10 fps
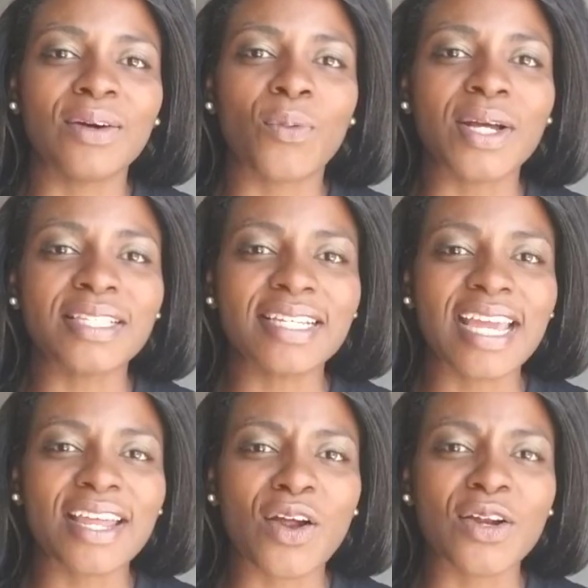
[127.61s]
Once
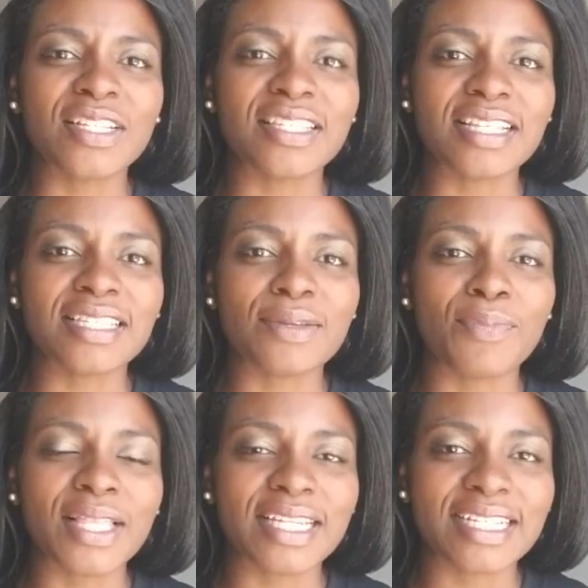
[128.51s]
again, our
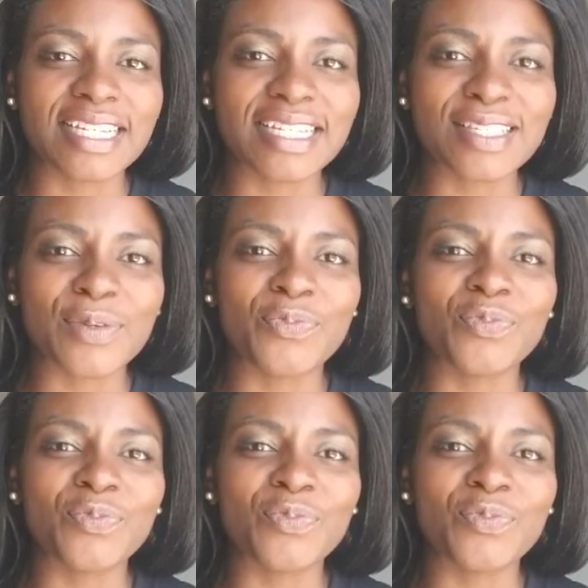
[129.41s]
sensibilities,